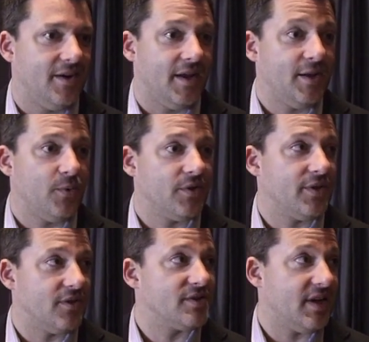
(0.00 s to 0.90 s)
Anywhere
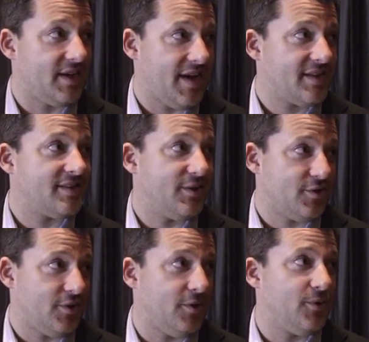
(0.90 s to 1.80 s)
that there's not a gas
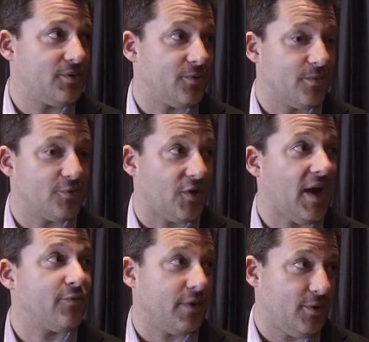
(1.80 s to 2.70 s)
station close or
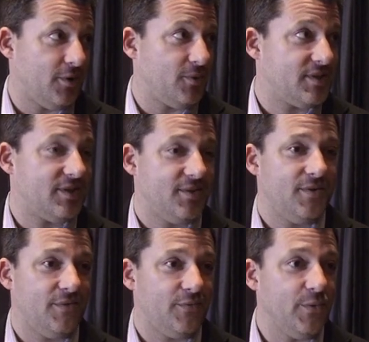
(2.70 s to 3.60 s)
traffic close.
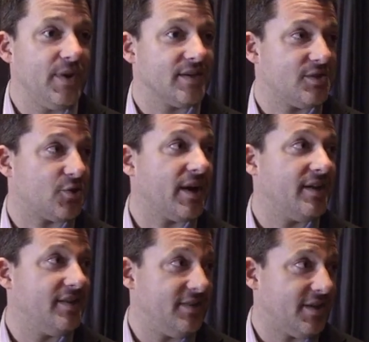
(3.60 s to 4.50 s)
If you get
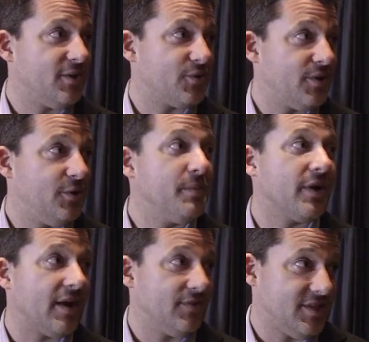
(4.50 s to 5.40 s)
stranded in the country, you
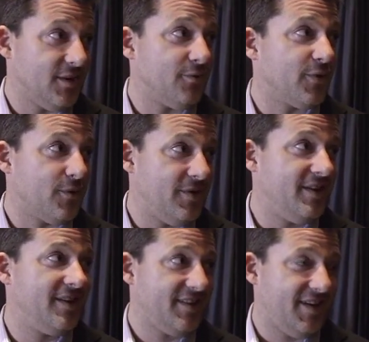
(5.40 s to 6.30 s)
better have a cell phone
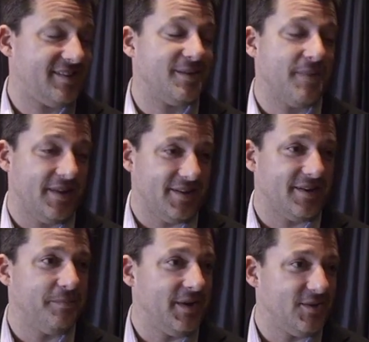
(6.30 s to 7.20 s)
and get somebody that can
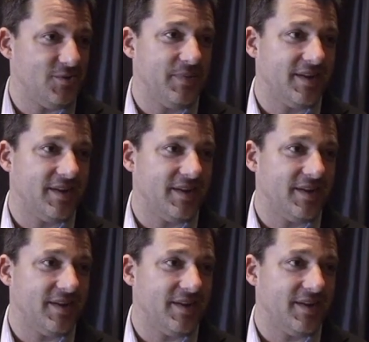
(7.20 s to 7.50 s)
come get you,